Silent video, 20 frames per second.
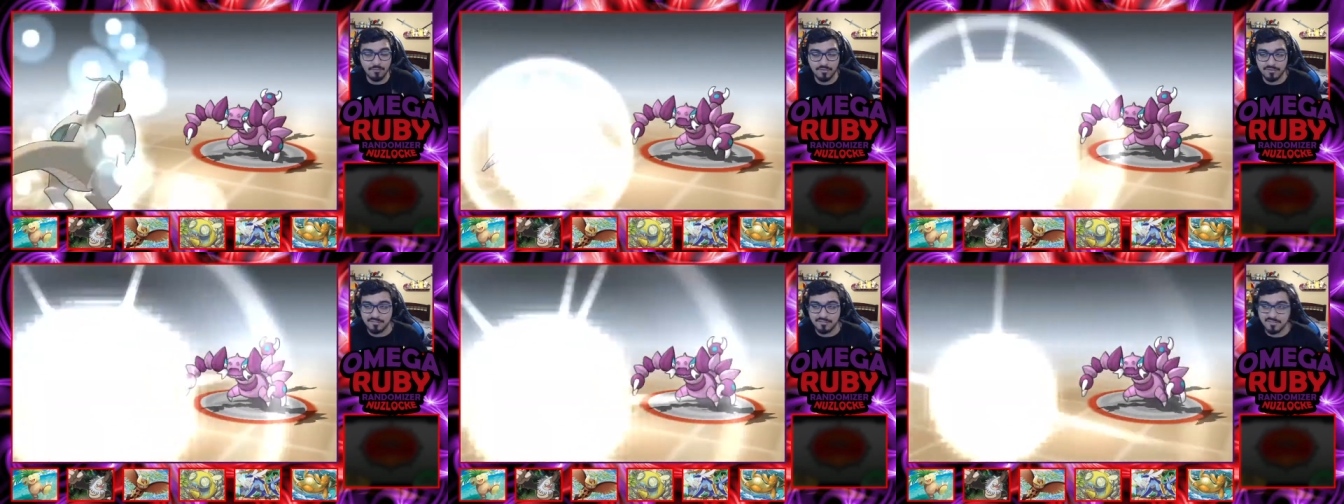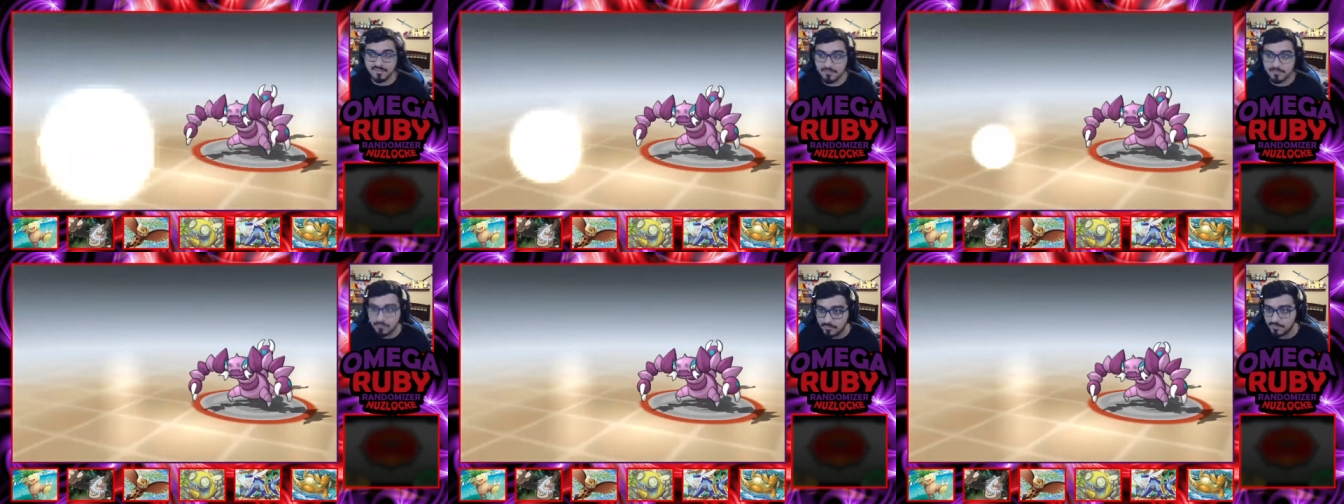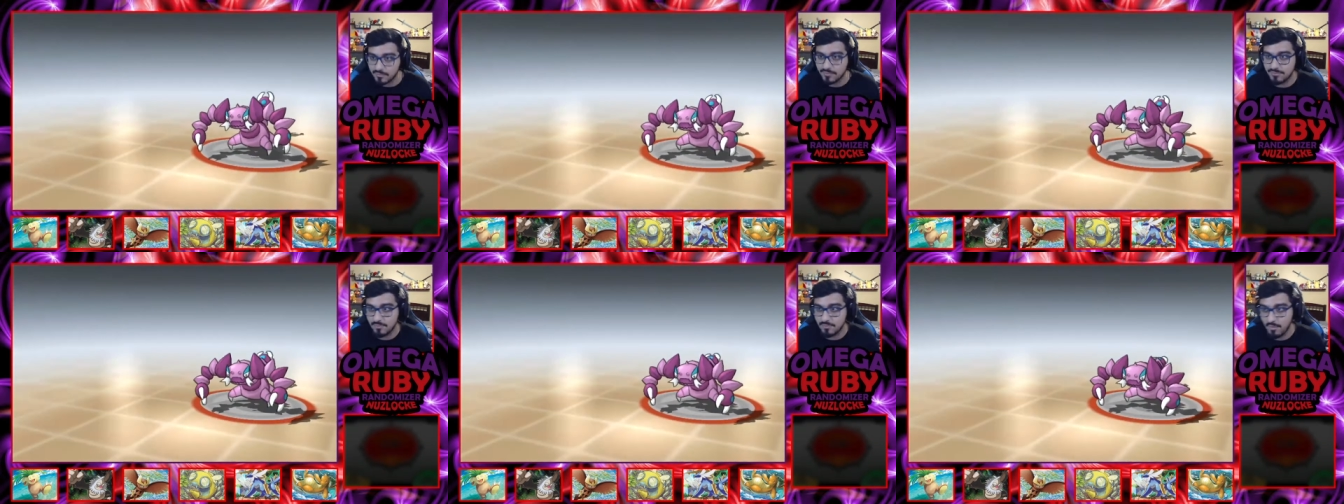Silk
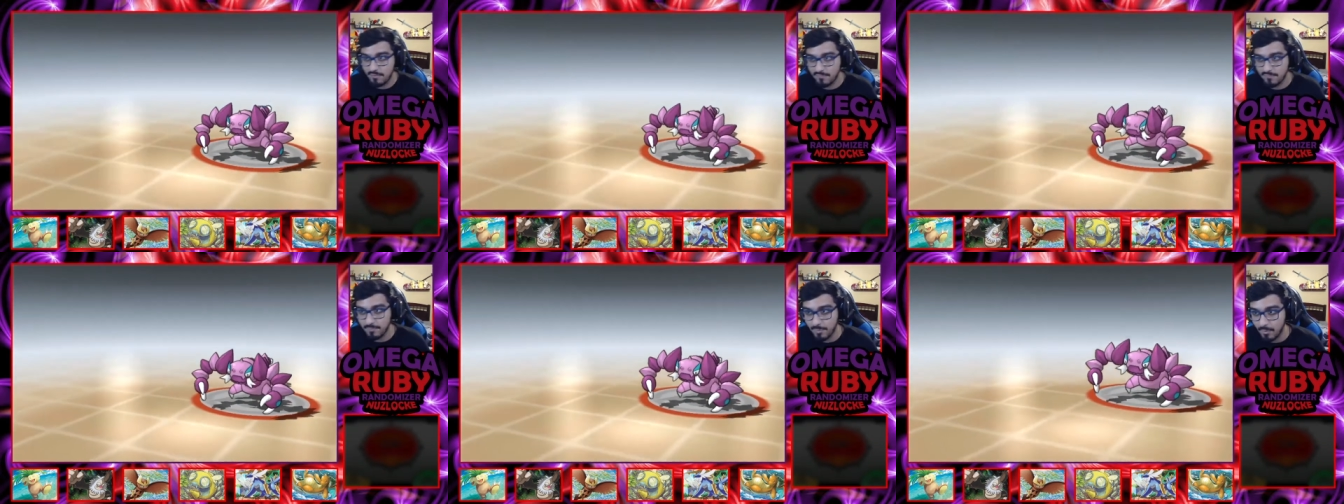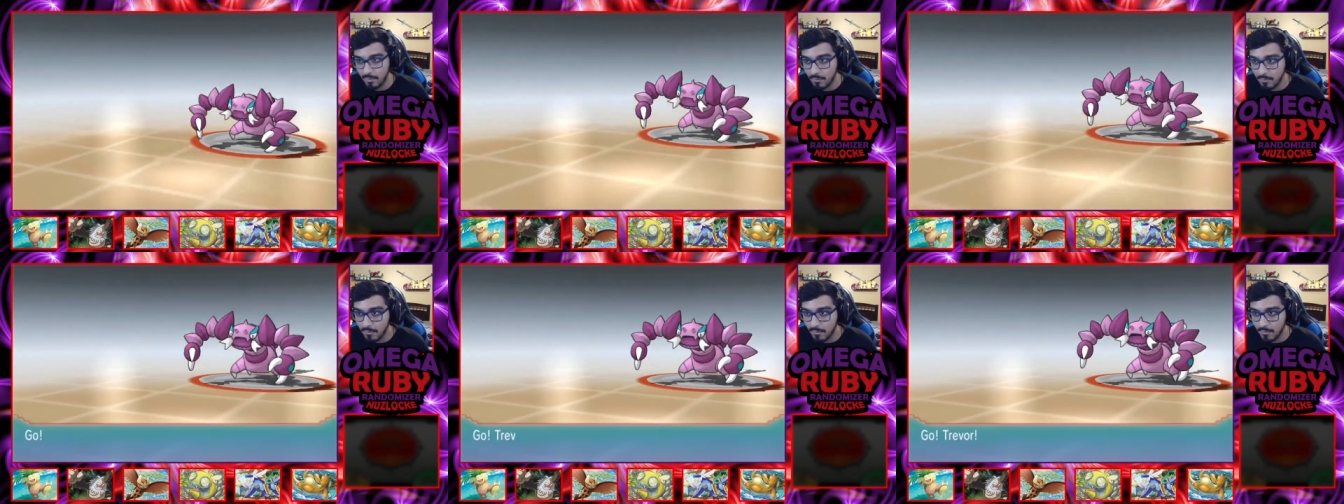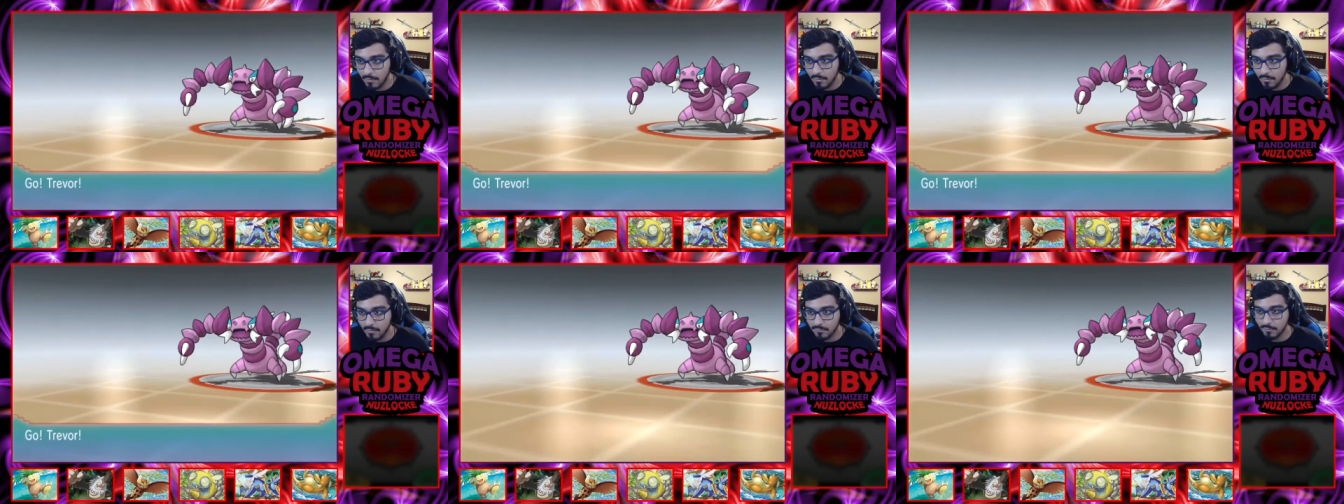Scarf, bro.
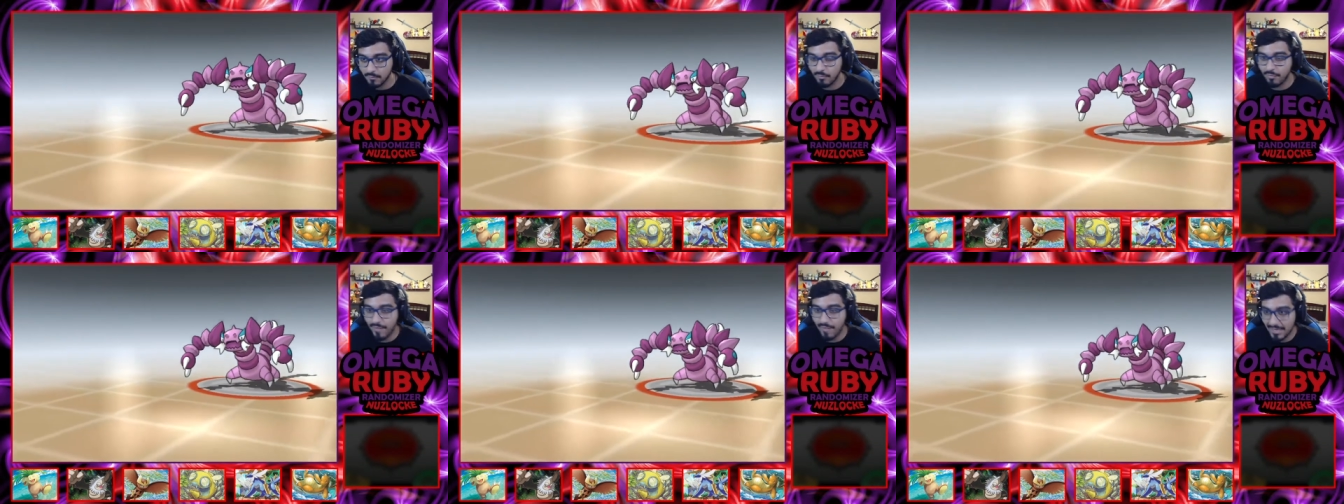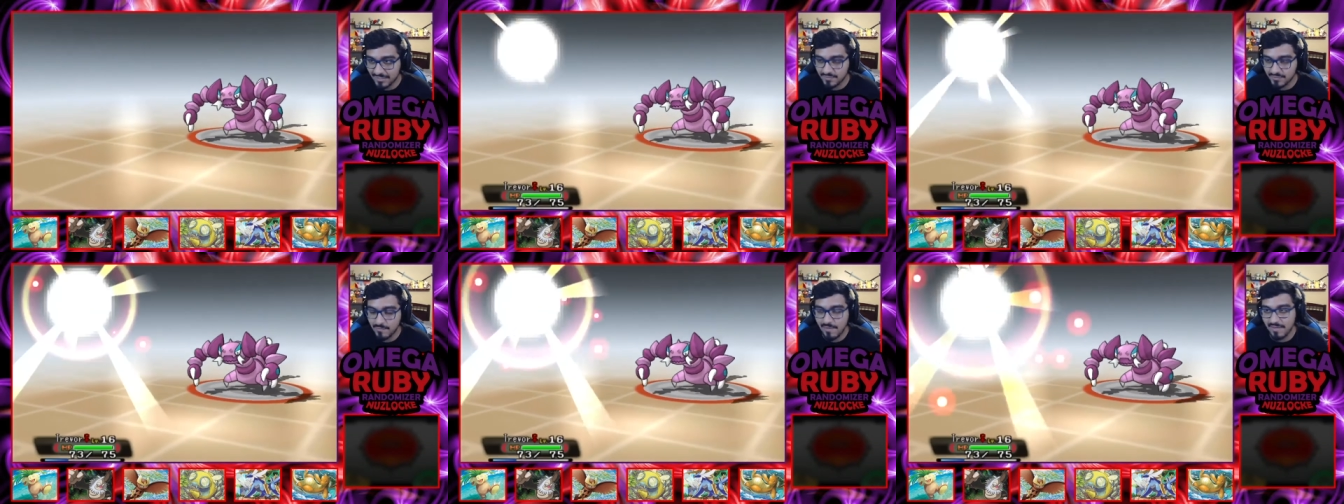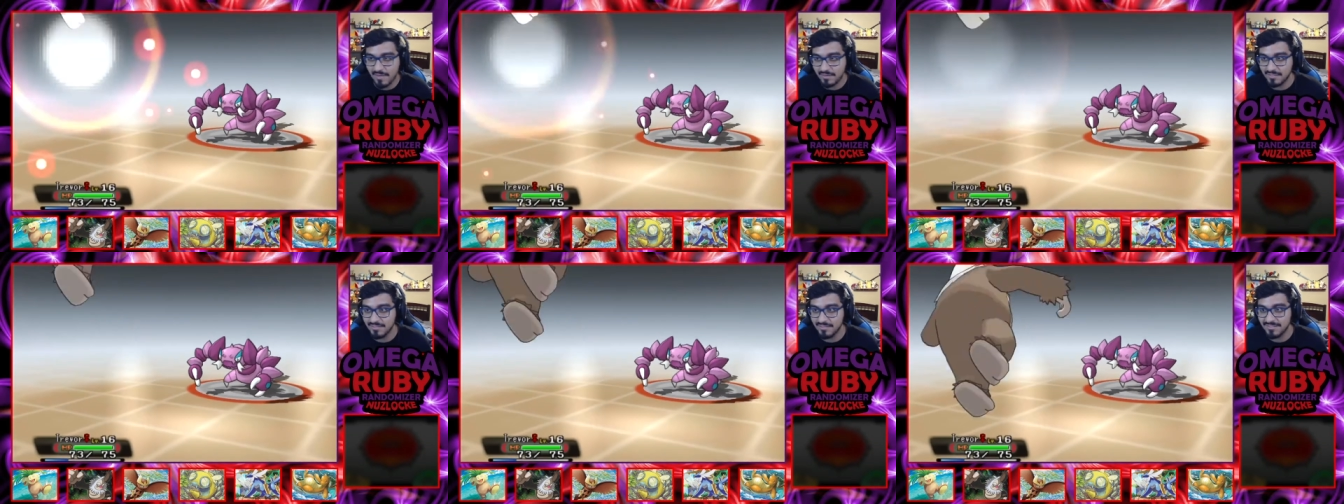So that's why
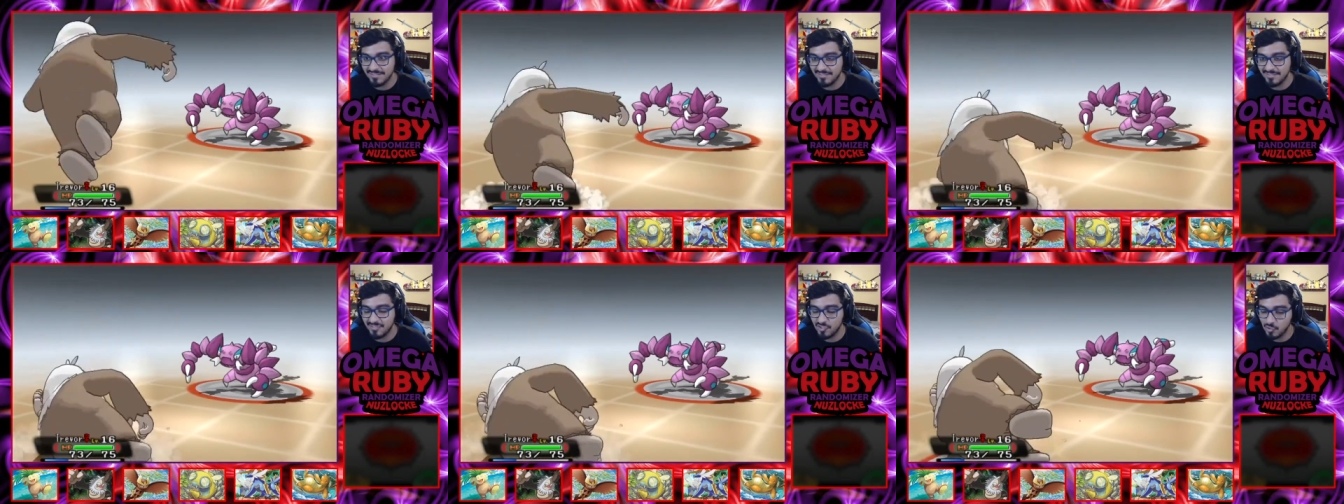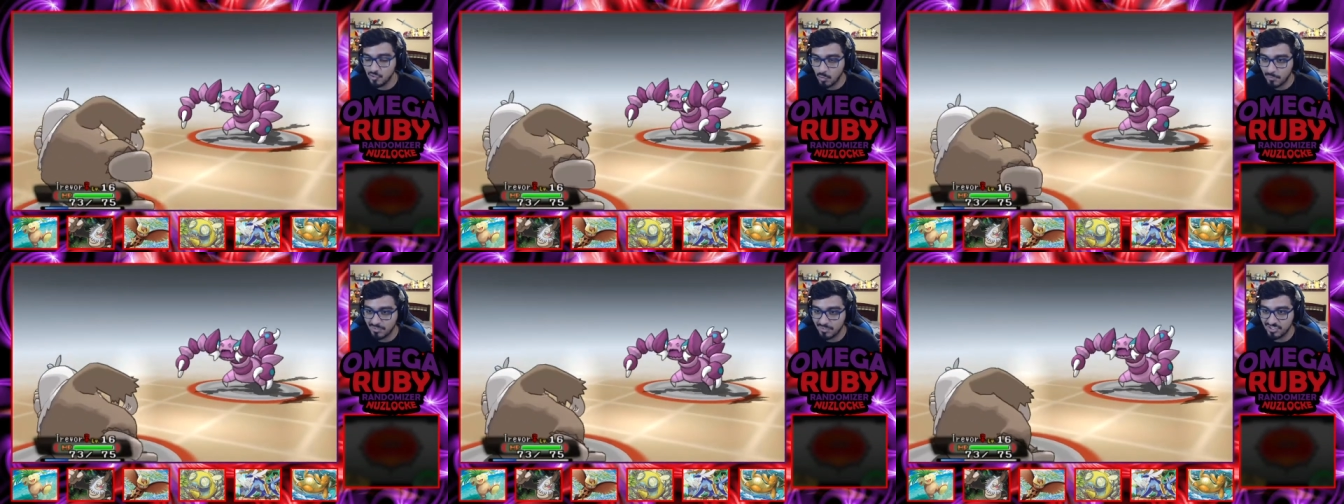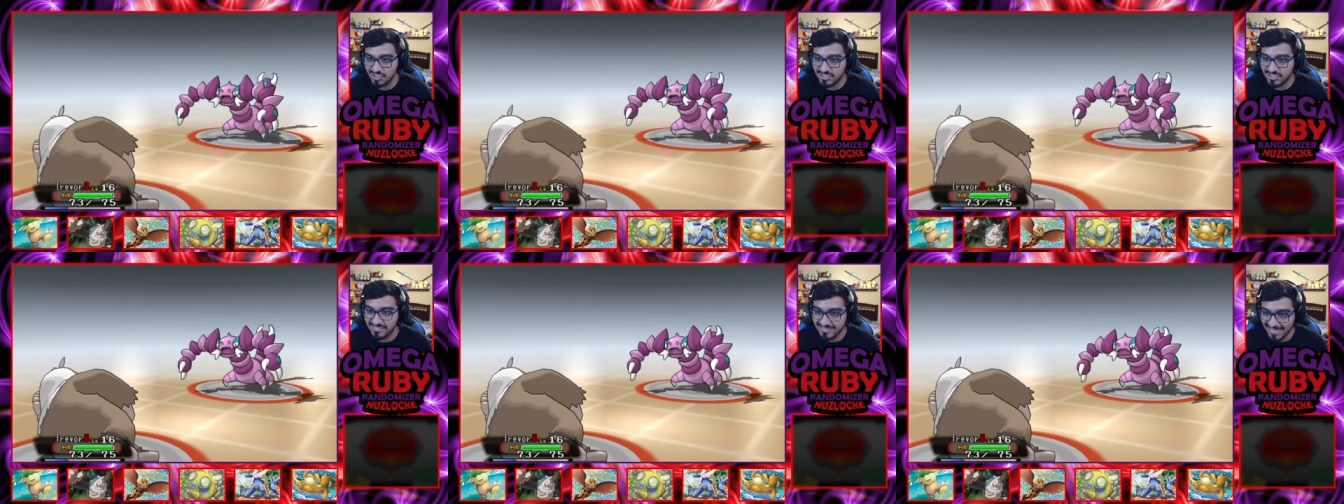that kid did so
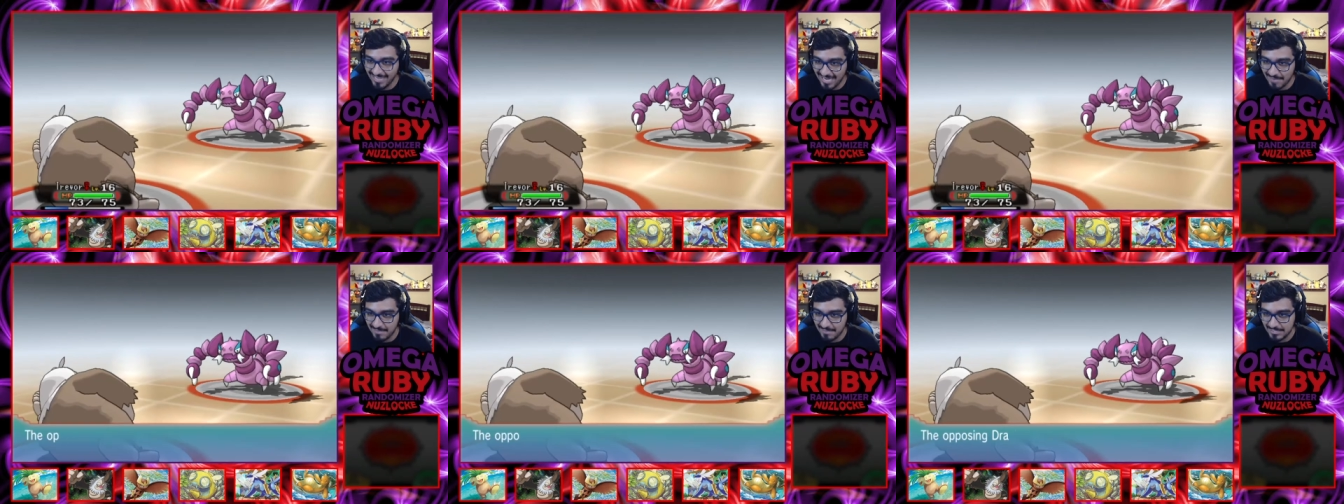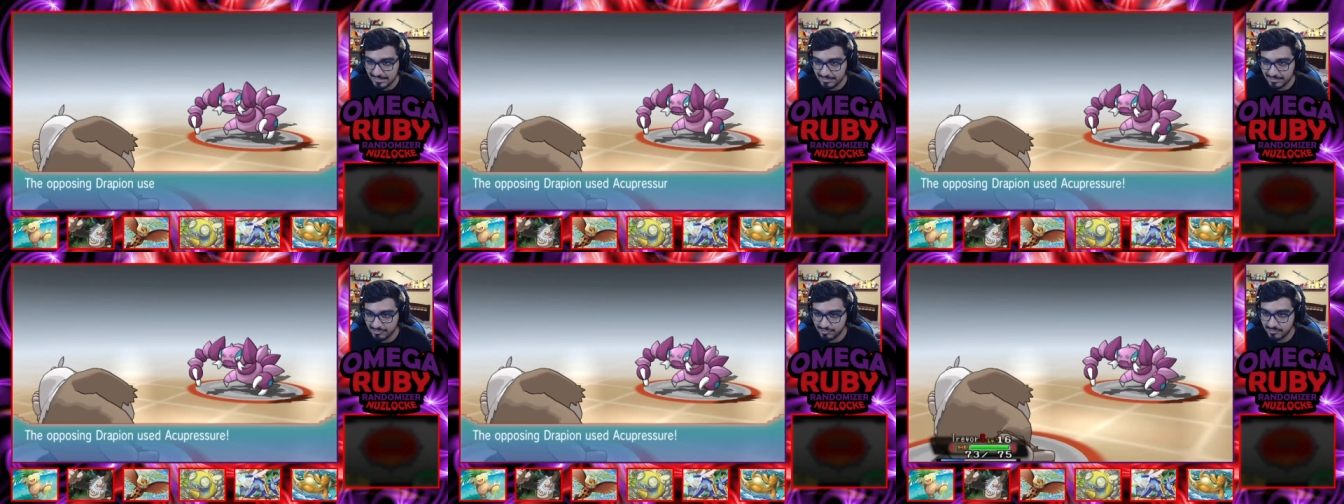much damage.